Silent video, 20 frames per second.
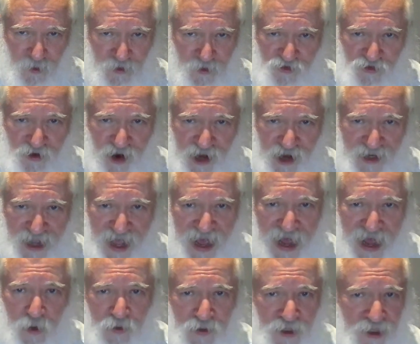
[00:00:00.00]
Don't try to
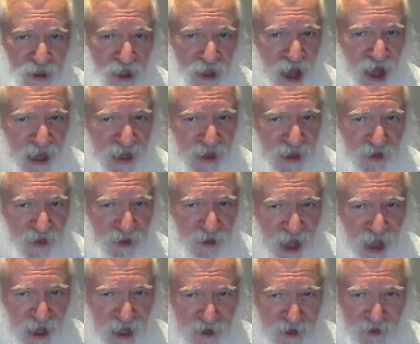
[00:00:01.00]
outlie the
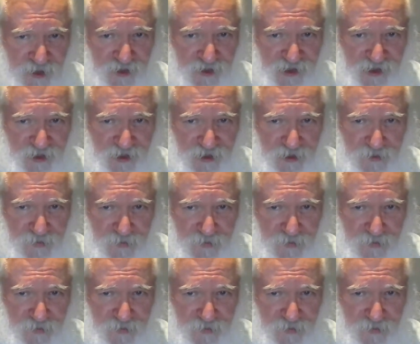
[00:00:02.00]
liars.